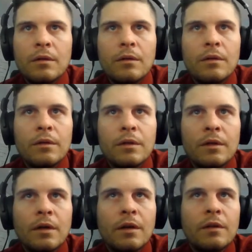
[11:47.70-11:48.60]
you can
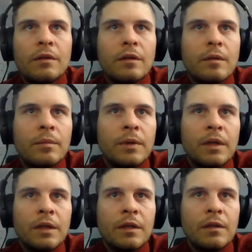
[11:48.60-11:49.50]
kind of see the
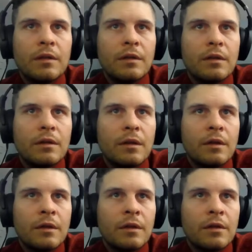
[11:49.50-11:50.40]
peaked, and then
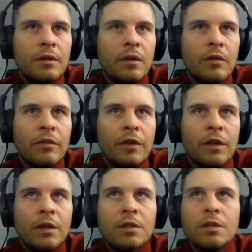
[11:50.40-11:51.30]
it's all
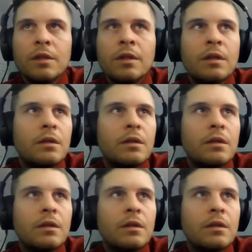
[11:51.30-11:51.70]
finished, right?